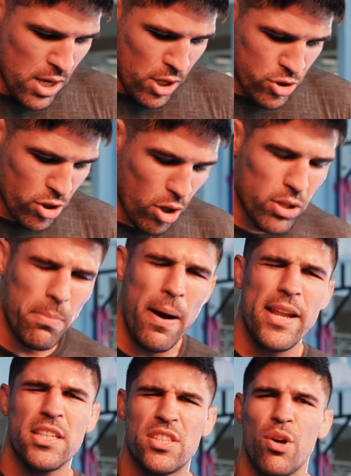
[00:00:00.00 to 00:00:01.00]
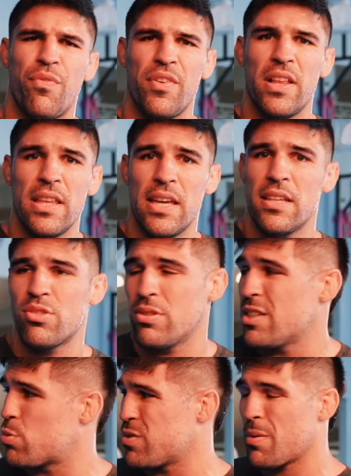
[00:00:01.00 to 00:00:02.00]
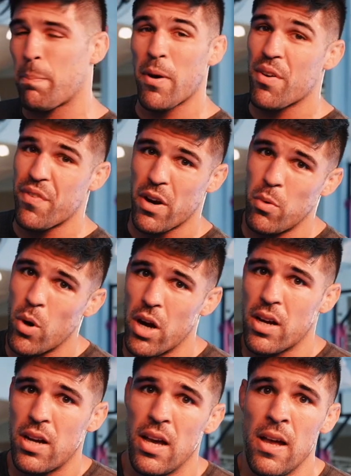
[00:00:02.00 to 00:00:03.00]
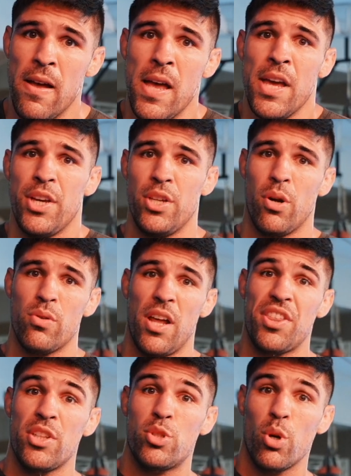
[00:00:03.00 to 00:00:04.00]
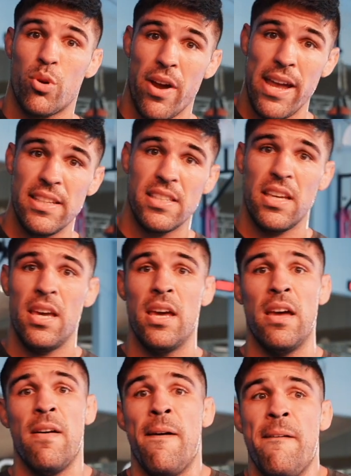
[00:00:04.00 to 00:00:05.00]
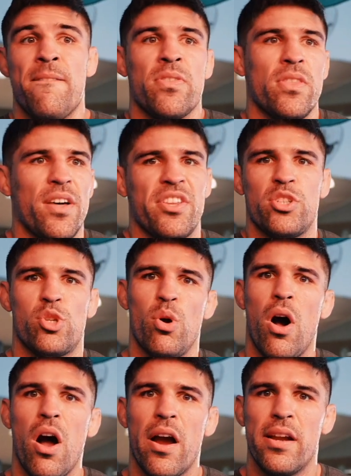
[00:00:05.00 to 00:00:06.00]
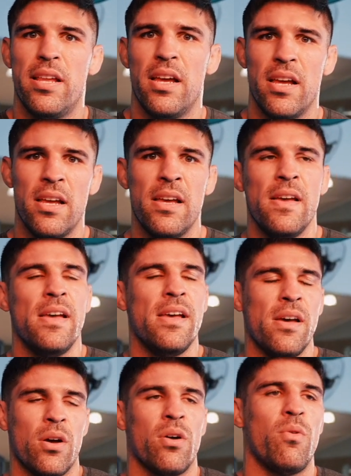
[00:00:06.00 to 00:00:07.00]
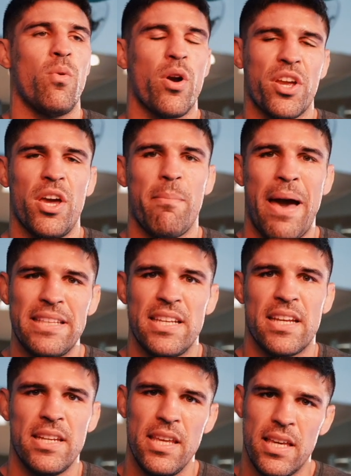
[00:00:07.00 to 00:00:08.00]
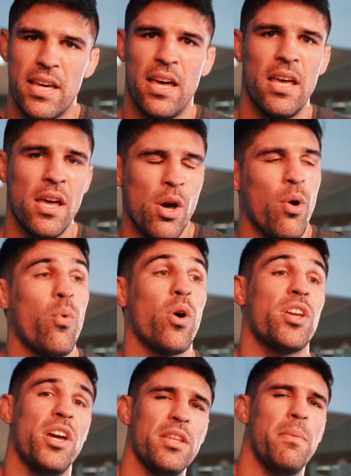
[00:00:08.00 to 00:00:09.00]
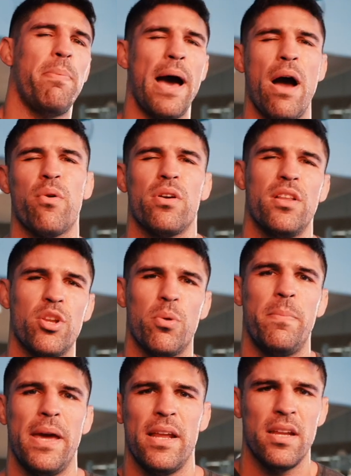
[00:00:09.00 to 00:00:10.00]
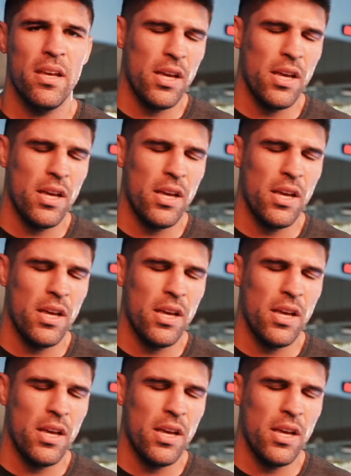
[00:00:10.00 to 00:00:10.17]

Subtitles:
So the body's still feeling it. So this was the perfect work. You know, nothing too crazy, nothing too hard. Working on my technique, working on the power a little bit.